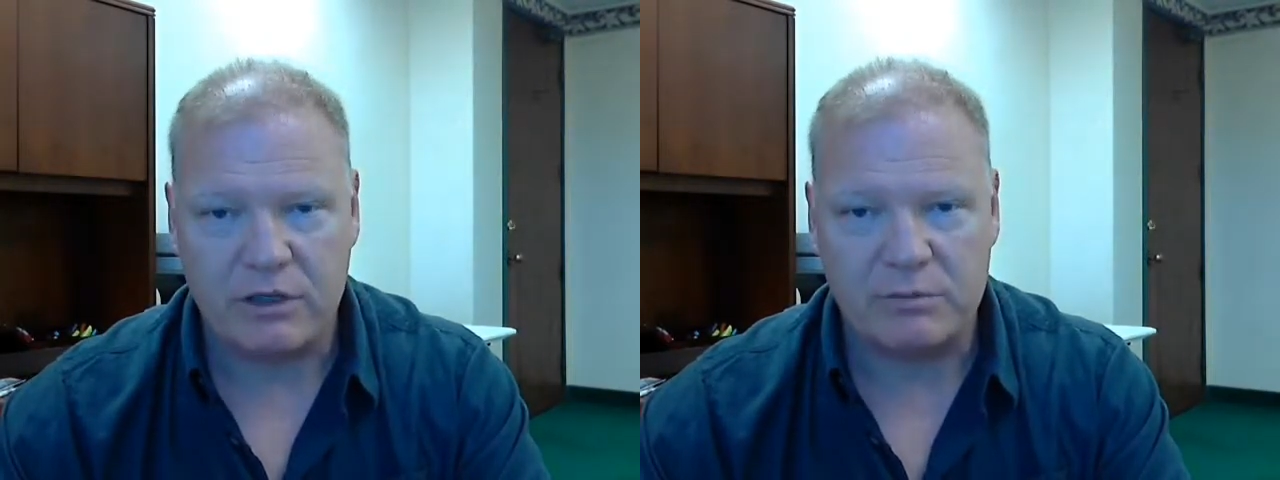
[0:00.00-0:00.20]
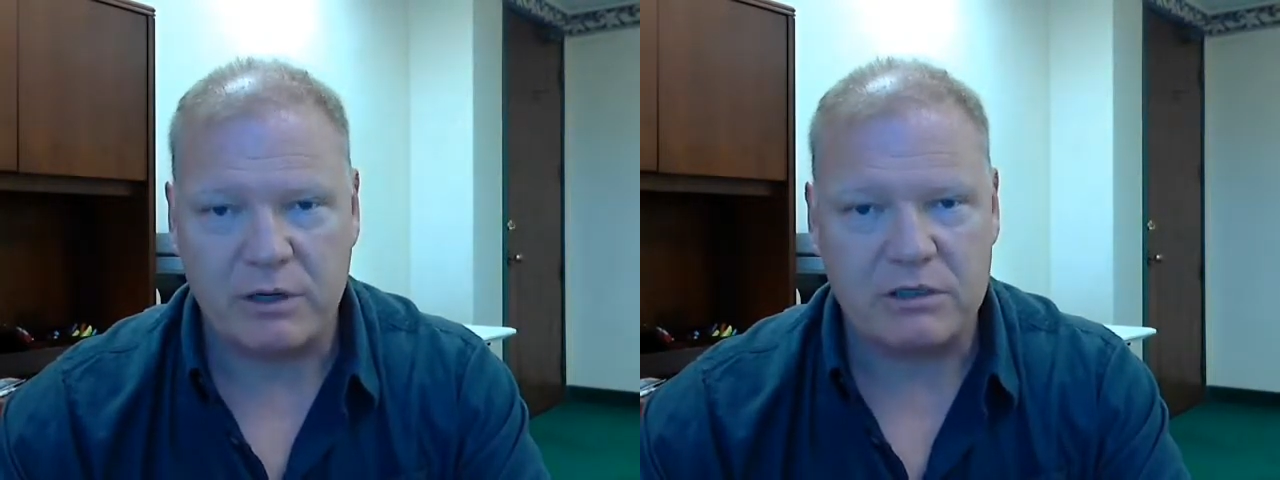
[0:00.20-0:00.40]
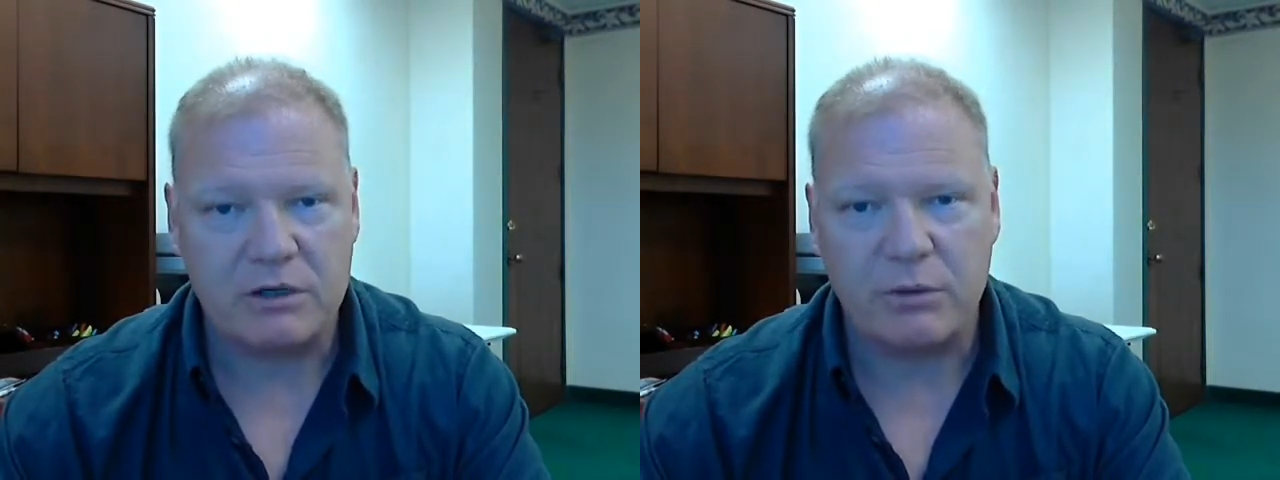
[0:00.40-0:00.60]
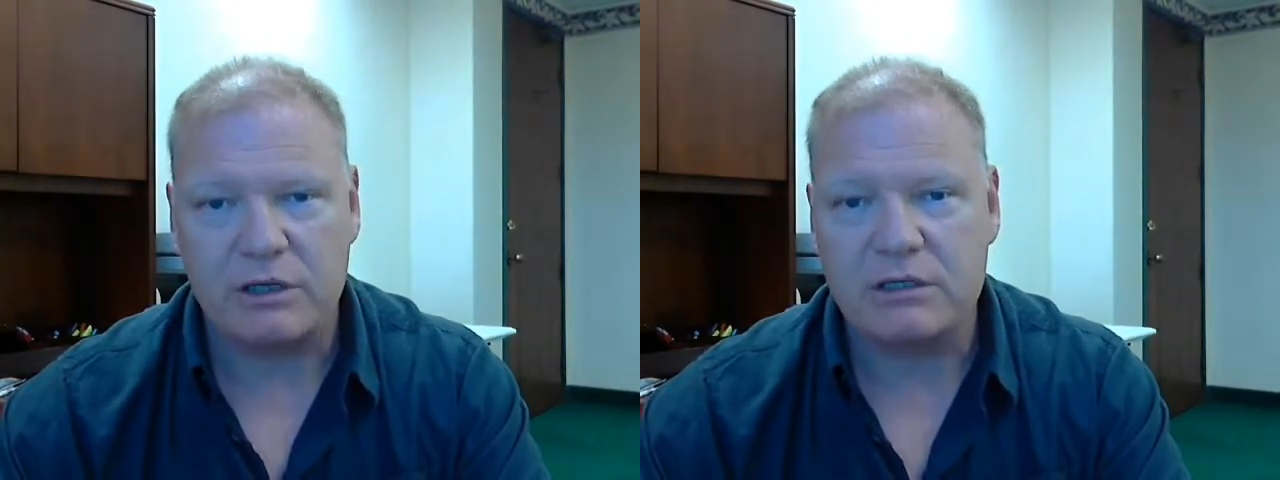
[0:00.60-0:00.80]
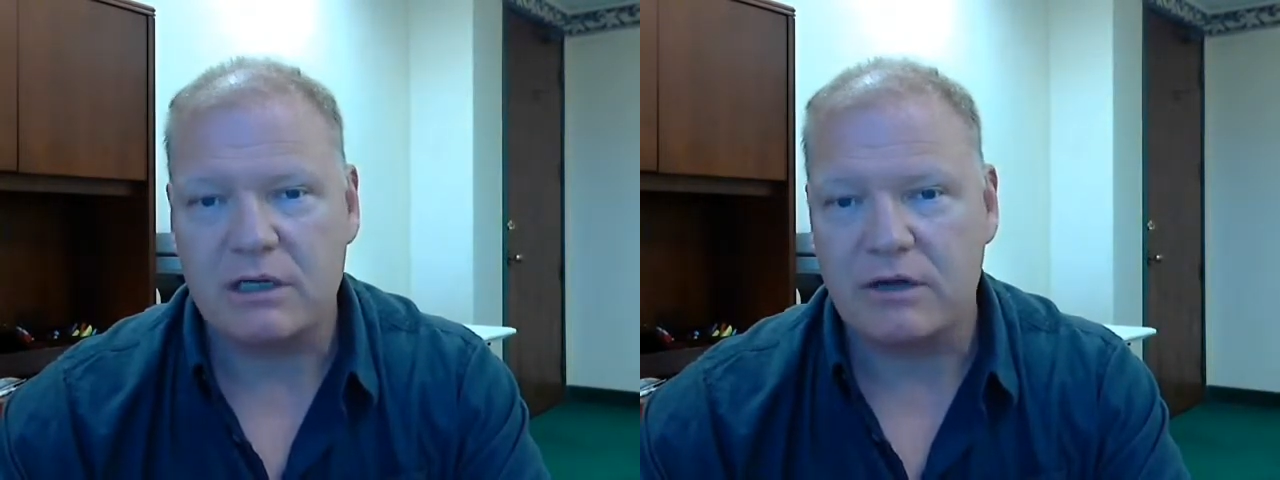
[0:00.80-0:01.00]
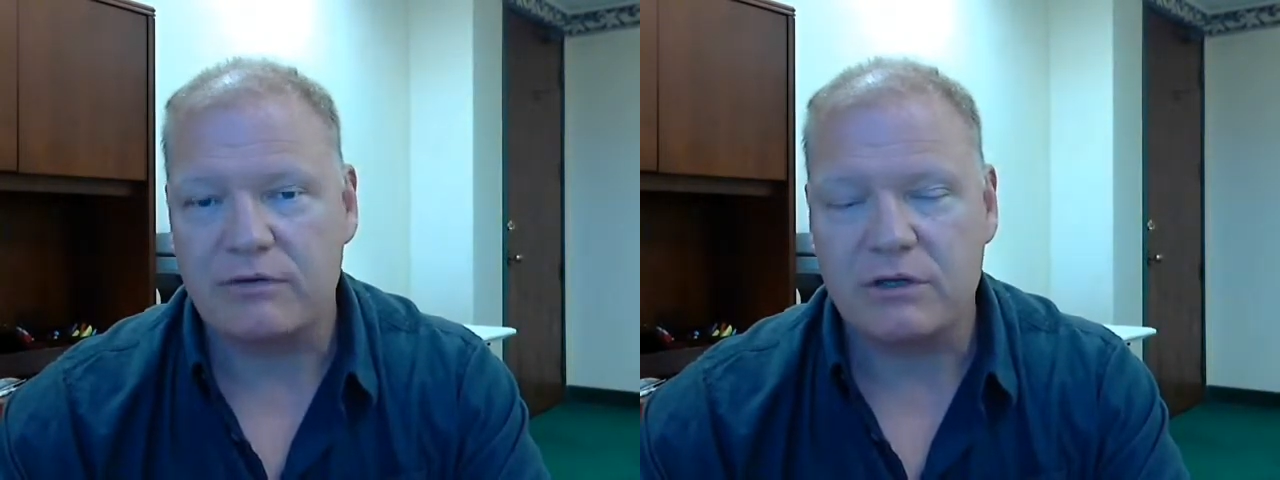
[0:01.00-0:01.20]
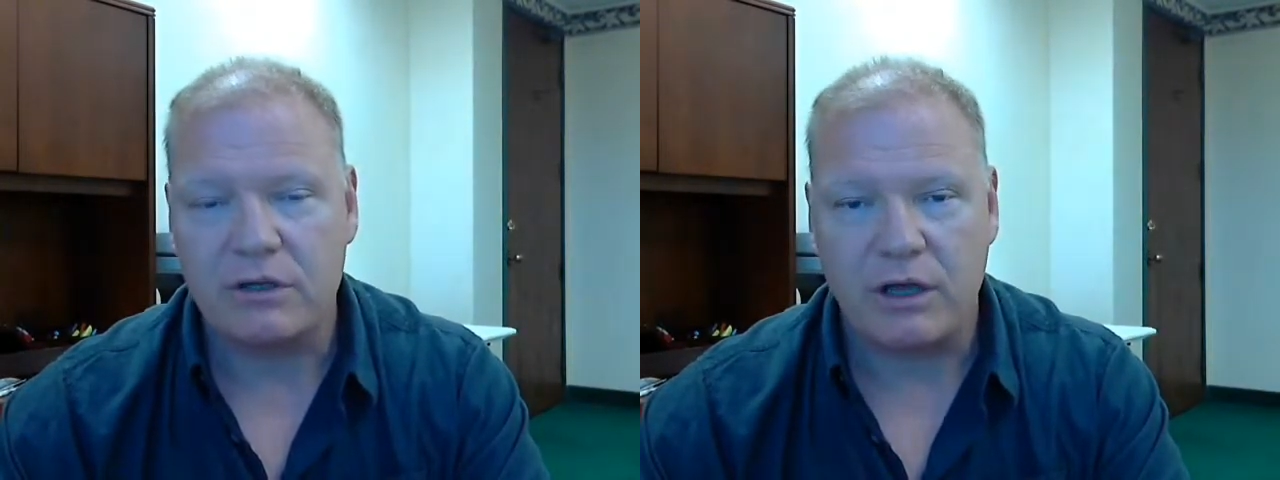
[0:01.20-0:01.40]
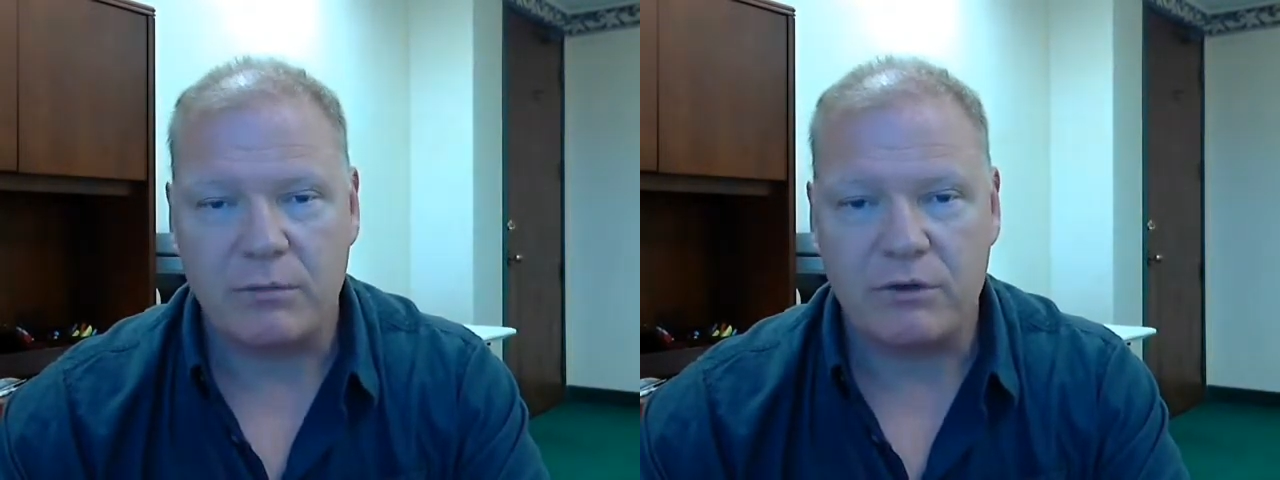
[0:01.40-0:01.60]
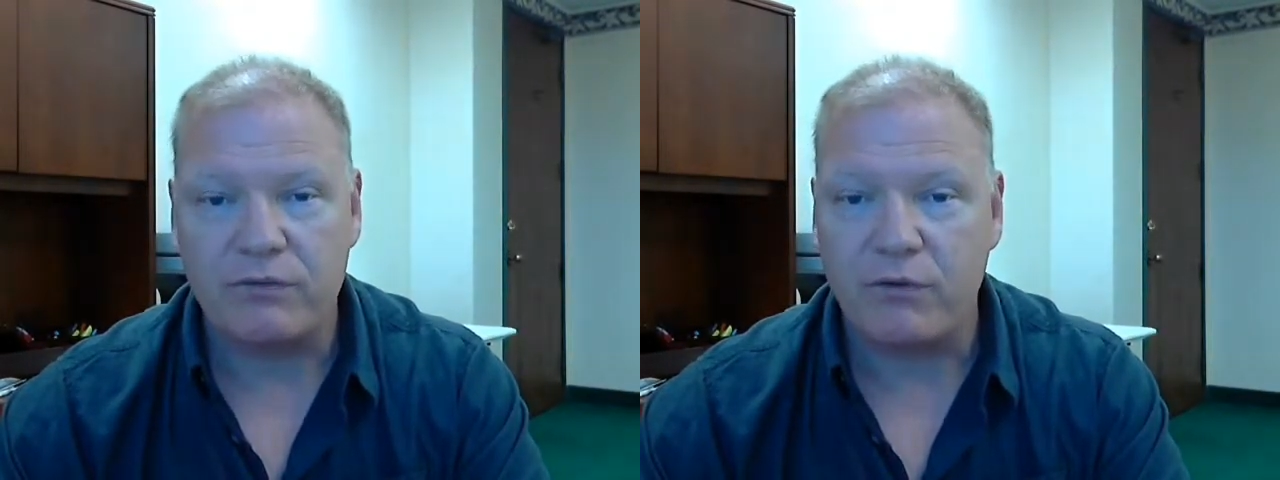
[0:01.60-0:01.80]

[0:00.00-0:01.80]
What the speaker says: especially when it's delivered to them in the